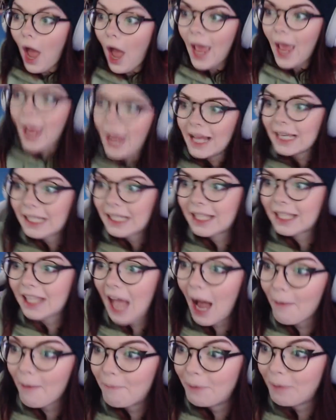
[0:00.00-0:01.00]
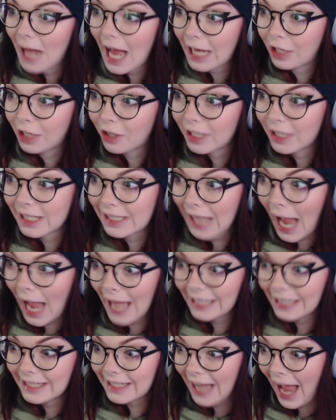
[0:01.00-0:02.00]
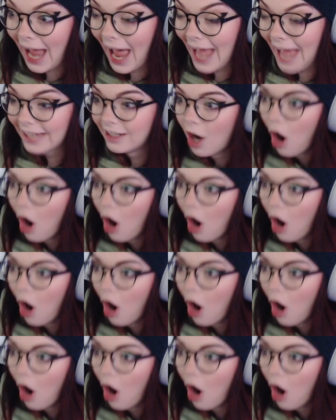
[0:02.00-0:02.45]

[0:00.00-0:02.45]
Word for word: Is that Black Krrsantan? No!